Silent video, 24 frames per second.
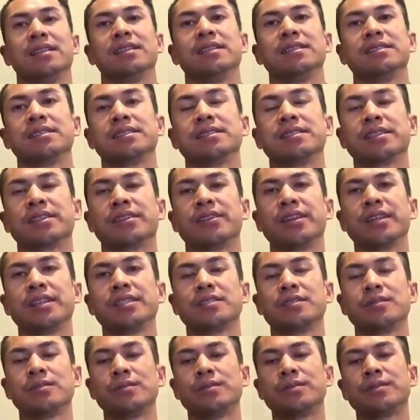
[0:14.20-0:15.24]
This is a
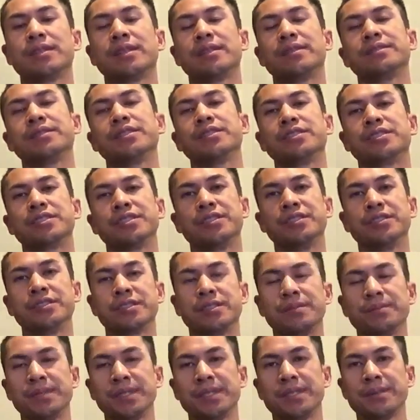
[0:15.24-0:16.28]
great tool that was
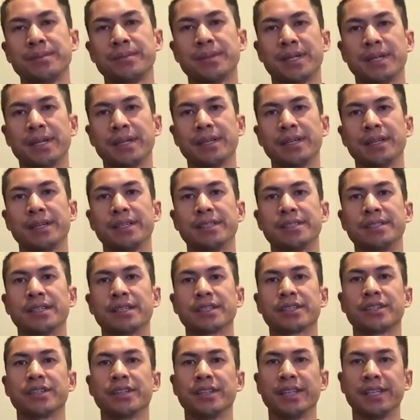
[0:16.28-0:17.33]
introduced to me by
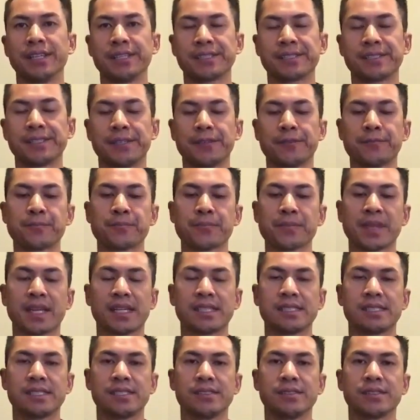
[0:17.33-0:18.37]
Dr. Alyssa
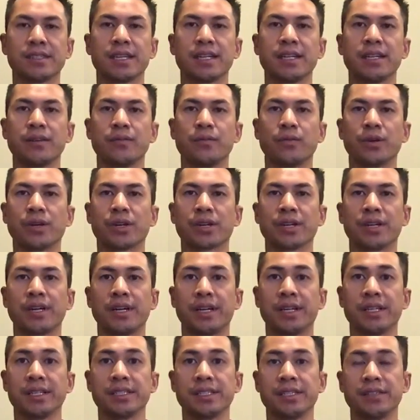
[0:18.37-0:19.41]
to kind of work
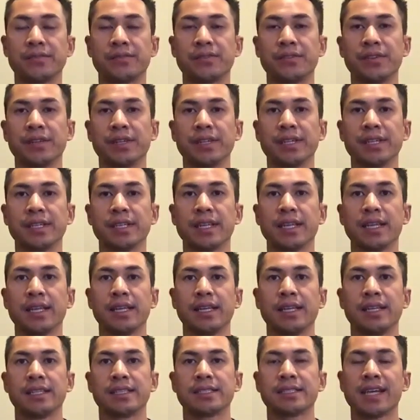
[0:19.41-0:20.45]
on different
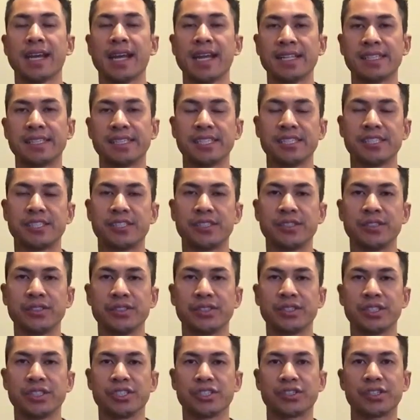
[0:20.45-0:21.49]
tight
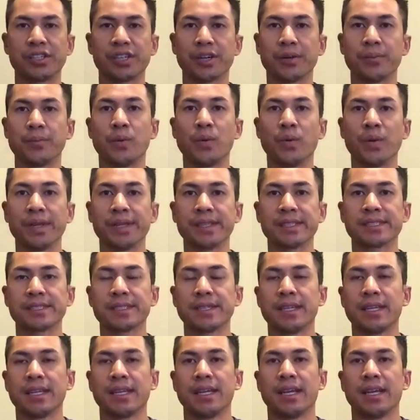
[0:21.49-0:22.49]
tissues and trigger points.